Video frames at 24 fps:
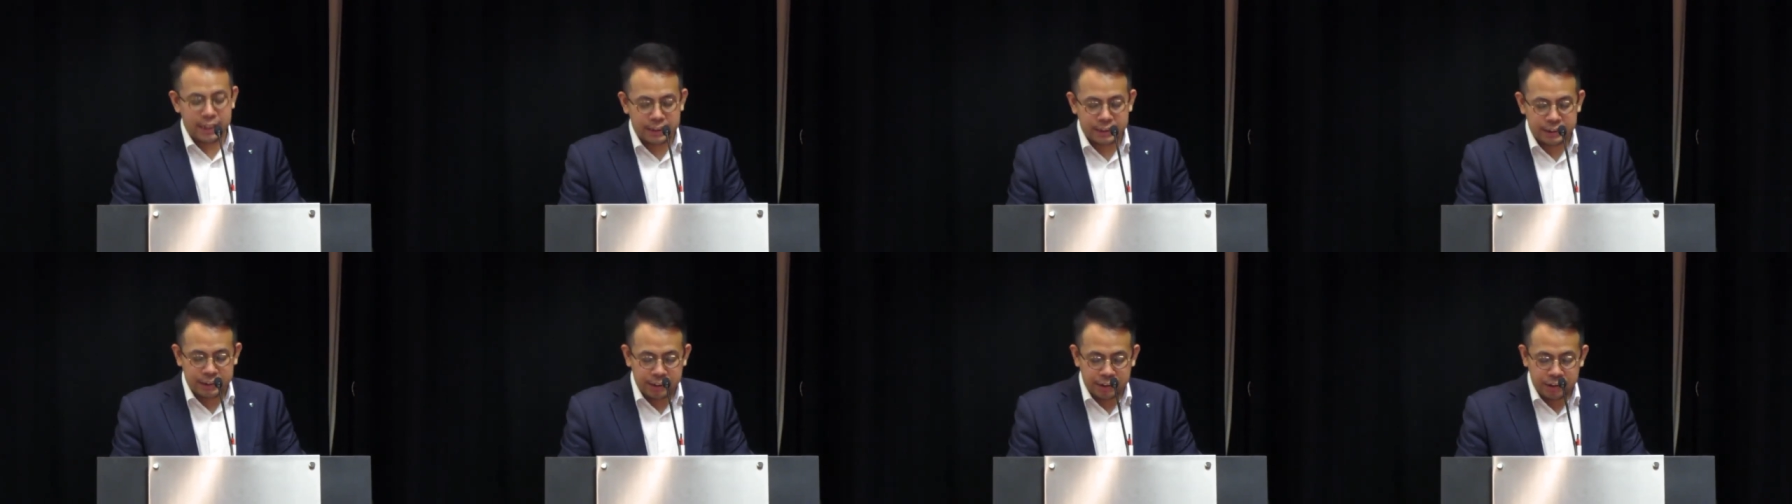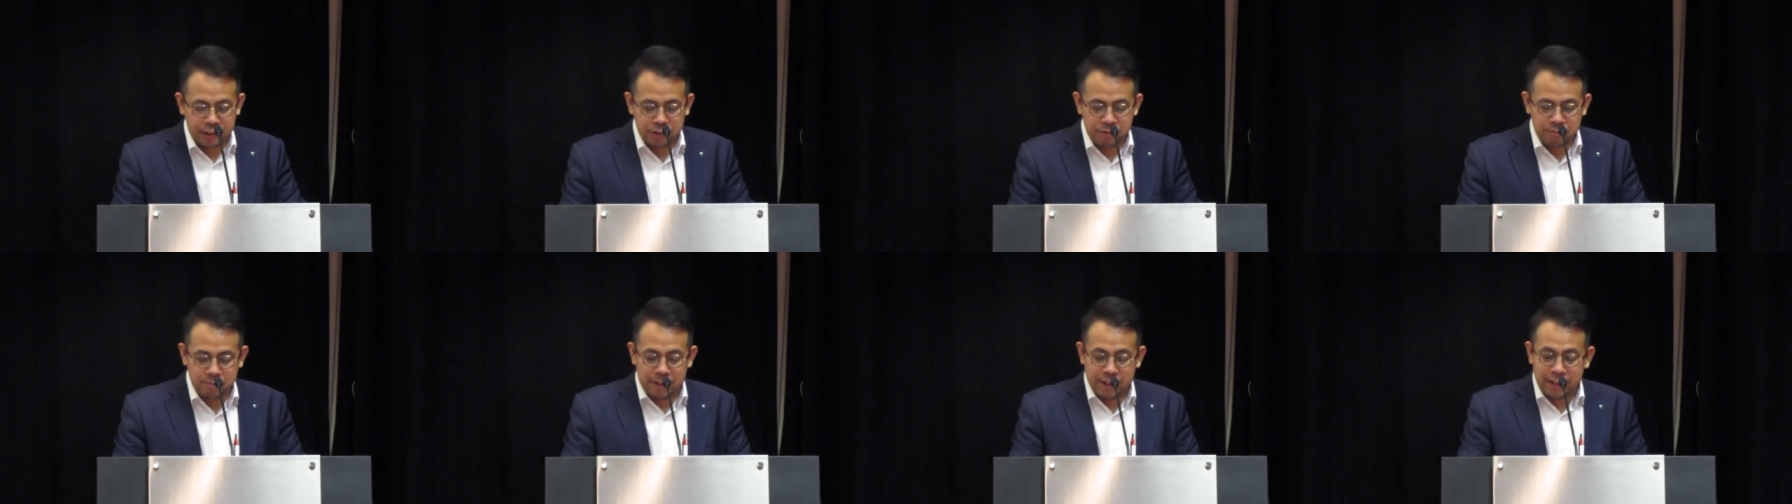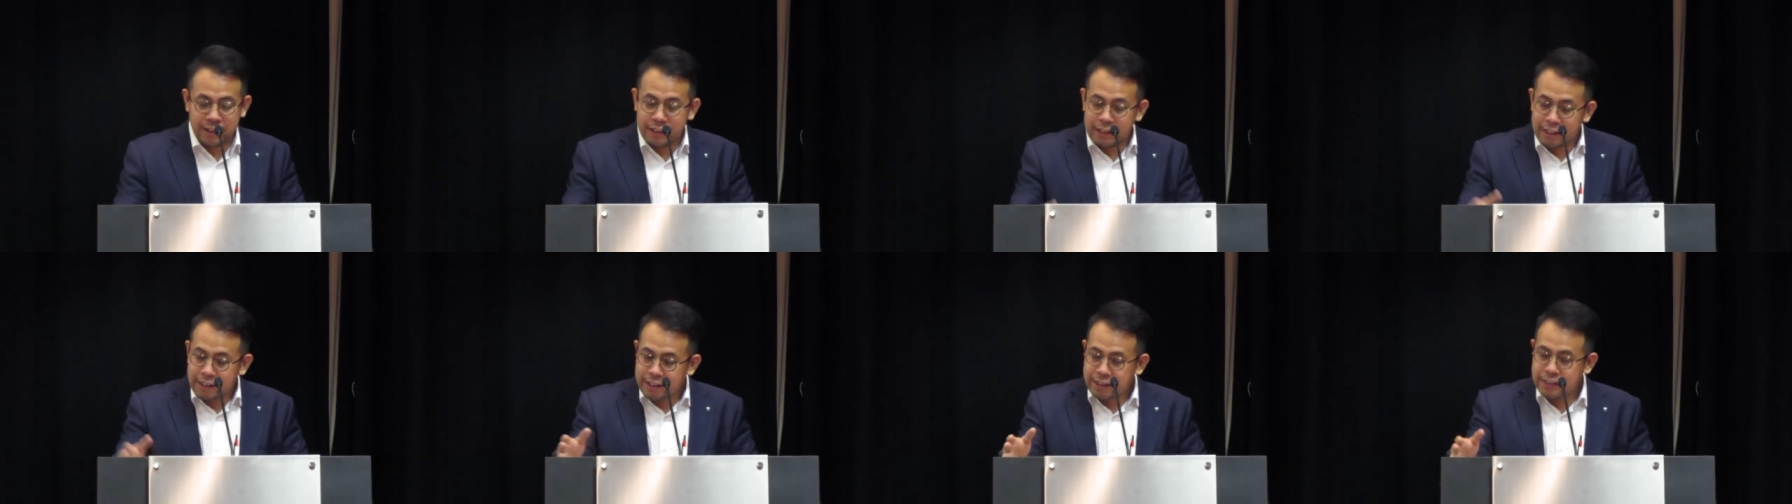Institute, my
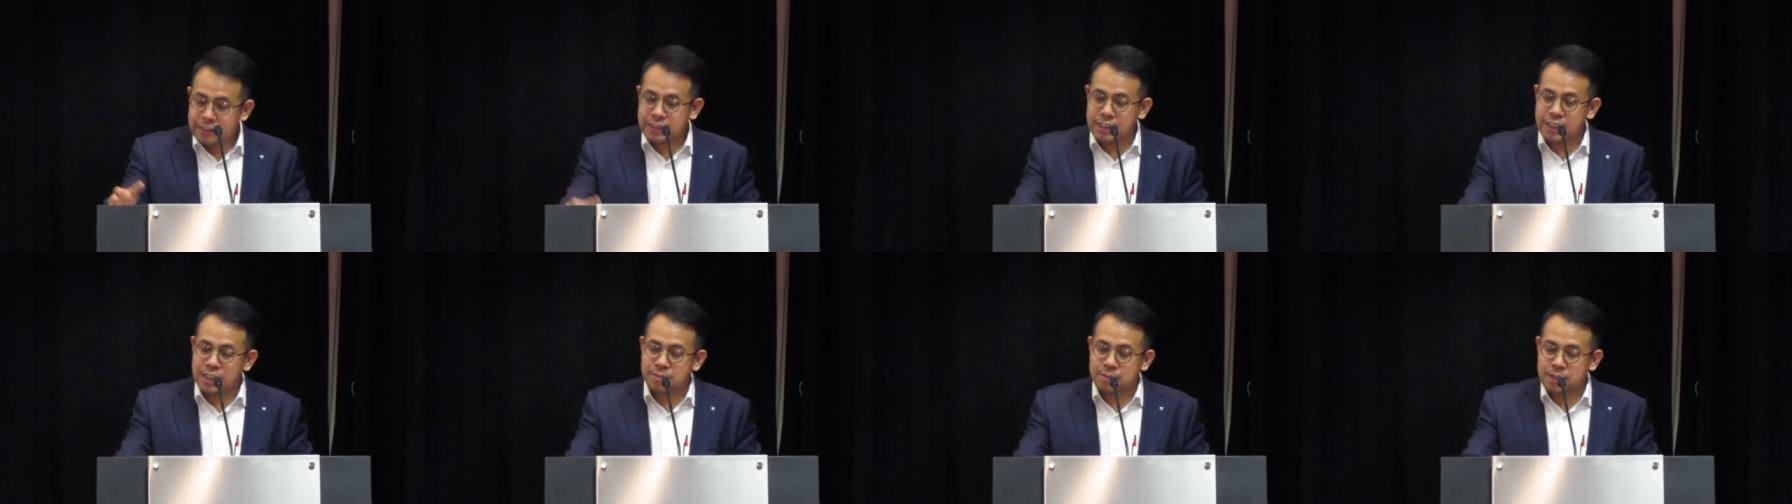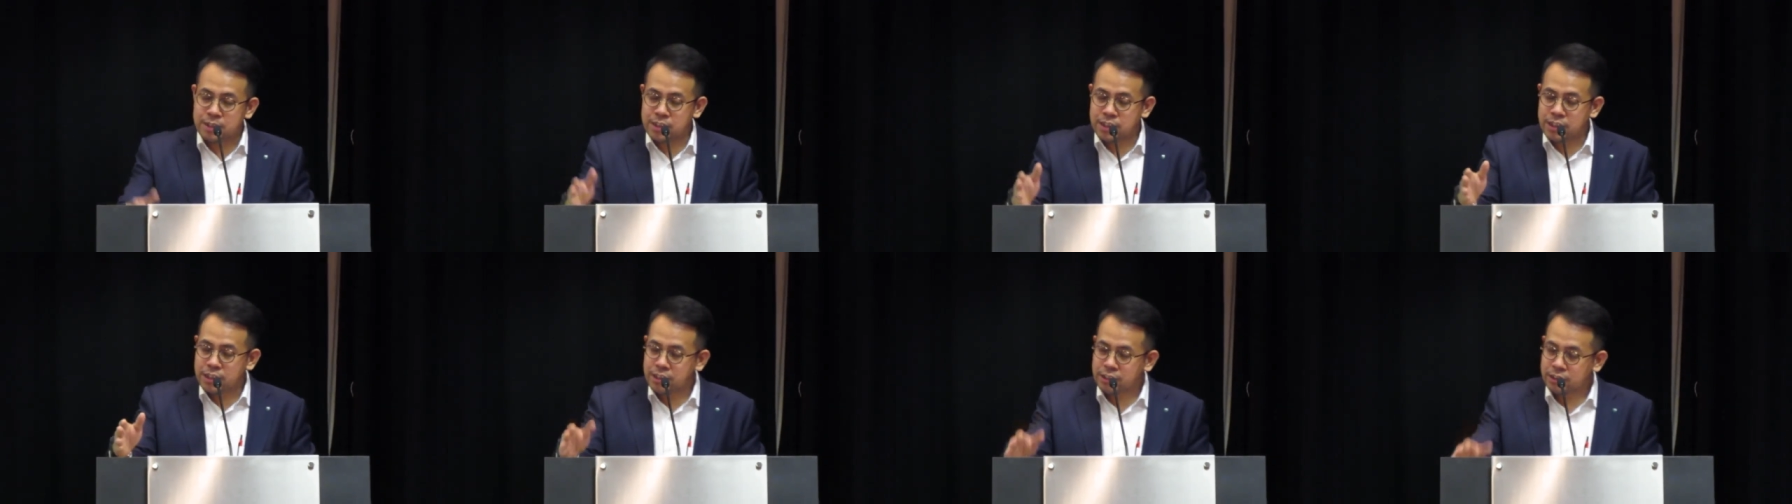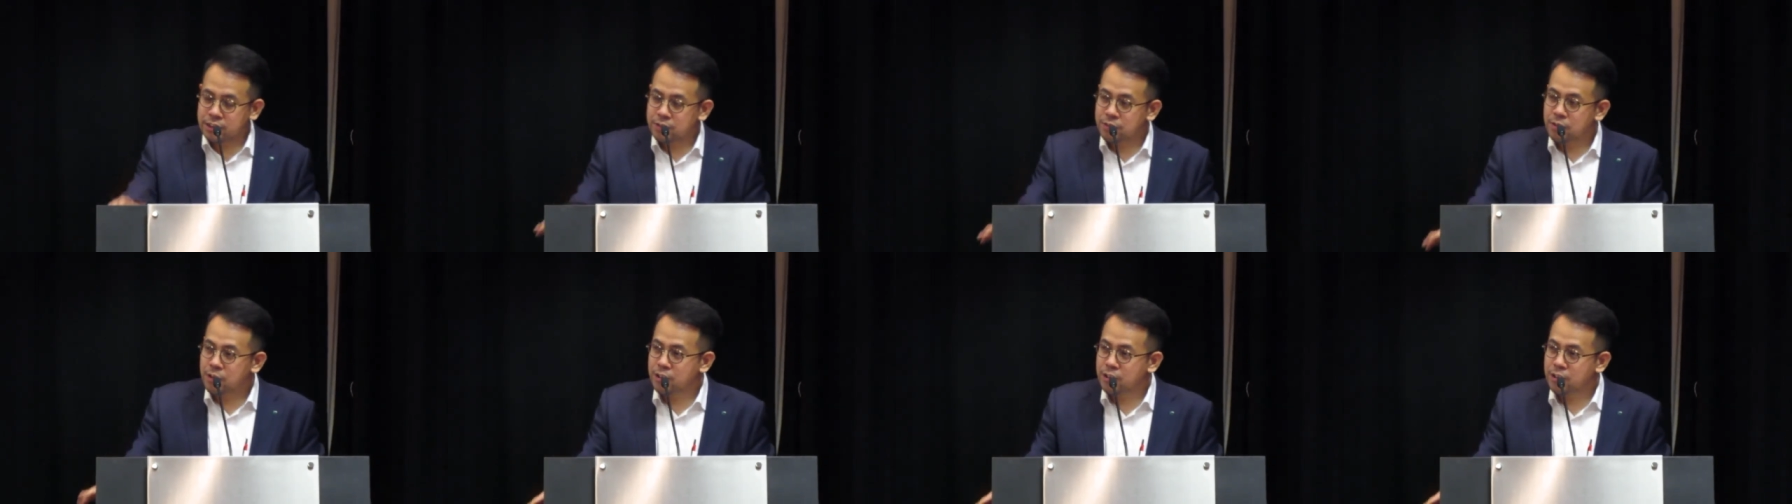colleagues, especially Dr.